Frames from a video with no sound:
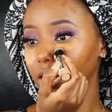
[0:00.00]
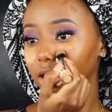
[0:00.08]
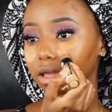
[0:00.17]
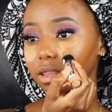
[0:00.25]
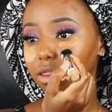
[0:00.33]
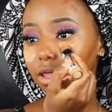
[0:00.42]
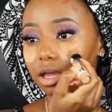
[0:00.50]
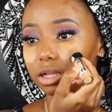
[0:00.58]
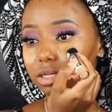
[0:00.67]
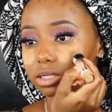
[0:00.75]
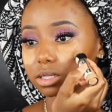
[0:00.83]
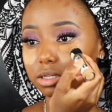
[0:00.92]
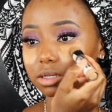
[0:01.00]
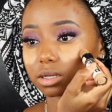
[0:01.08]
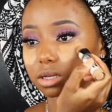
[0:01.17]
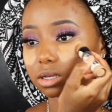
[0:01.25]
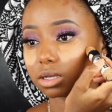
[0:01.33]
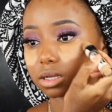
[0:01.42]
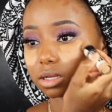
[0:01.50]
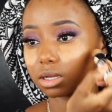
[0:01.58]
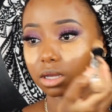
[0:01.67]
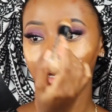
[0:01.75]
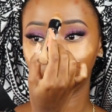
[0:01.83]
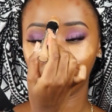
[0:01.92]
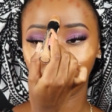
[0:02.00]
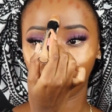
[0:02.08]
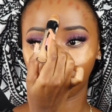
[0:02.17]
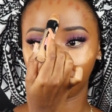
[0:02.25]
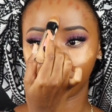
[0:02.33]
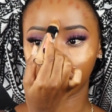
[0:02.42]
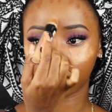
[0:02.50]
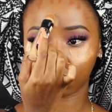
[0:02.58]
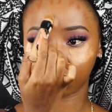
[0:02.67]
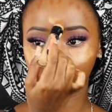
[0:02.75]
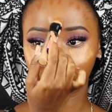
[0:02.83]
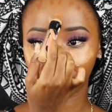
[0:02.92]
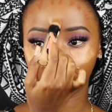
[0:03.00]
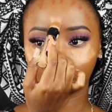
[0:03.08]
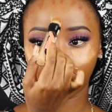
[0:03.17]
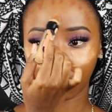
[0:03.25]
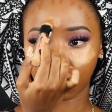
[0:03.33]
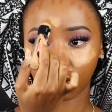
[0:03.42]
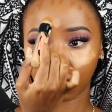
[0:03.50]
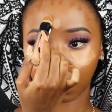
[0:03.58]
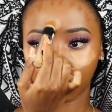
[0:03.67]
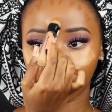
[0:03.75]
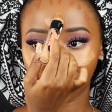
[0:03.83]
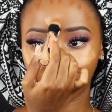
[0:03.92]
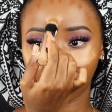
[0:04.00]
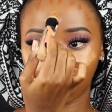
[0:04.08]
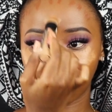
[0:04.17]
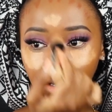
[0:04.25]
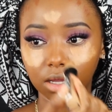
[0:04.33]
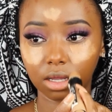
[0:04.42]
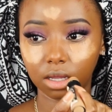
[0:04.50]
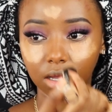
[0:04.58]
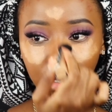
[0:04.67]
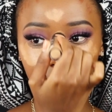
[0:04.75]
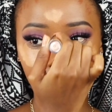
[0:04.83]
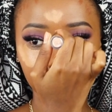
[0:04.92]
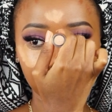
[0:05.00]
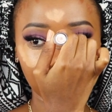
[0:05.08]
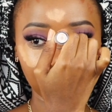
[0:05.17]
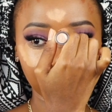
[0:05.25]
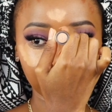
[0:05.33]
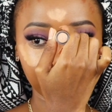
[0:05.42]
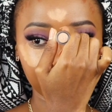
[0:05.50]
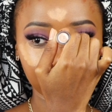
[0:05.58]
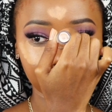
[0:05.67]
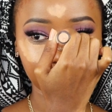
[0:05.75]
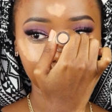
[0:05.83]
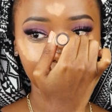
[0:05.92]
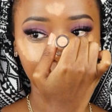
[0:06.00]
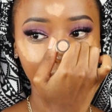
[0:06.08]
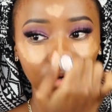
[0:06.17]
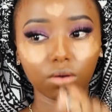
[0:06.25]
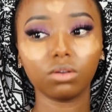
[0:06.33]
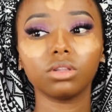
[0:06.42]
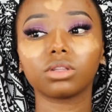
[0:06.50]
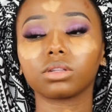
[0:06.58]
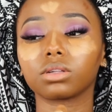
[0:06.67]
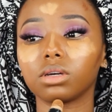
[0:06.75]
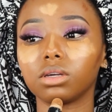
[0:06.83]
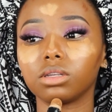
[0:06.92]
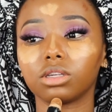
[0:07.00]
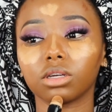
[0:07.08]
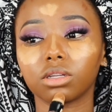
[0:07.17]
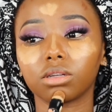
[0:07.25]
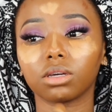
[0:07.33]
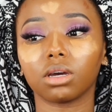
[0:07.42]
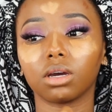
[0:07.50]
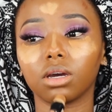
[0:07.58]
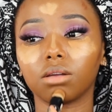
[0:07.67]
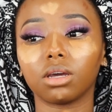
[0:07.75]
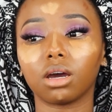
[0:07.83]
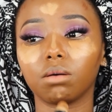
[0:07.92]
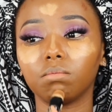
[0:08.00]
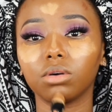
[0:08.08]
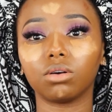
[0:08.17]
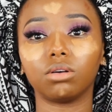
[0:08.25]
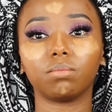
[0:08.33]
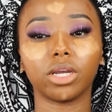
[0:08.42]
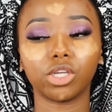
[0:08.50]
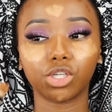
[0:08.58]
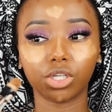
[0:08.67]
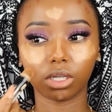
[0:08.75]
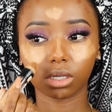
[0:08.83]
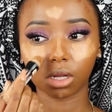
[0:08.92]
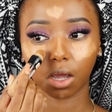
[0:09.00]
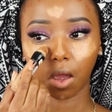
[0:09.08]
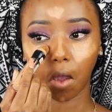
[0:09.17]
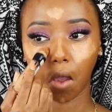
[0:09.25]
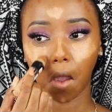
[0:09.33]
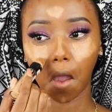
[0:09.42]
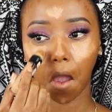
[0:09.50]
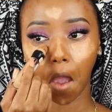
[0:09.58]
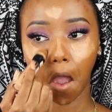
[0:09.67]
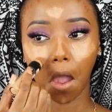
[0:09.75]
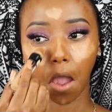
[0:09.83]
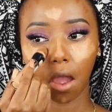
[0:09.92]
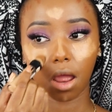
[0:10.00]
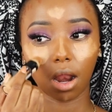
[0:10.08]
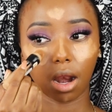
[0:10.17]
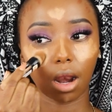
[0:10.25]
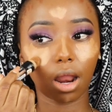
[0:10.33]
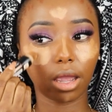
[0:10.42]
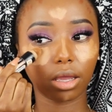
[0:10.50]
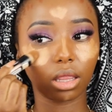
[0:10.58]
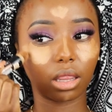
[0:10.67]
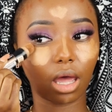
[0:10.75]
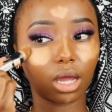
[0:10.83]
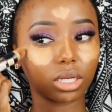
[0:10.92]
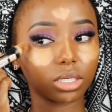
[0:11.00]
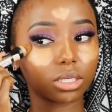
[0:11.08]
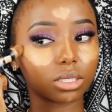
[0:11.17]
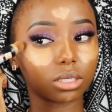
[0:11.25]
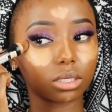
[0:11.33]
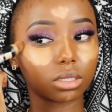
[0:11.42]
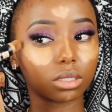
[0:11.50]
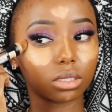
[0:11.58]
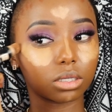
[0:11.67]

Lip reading: like that, a bit of it there, down the bridge of my nose, and just a dab on my chin like that.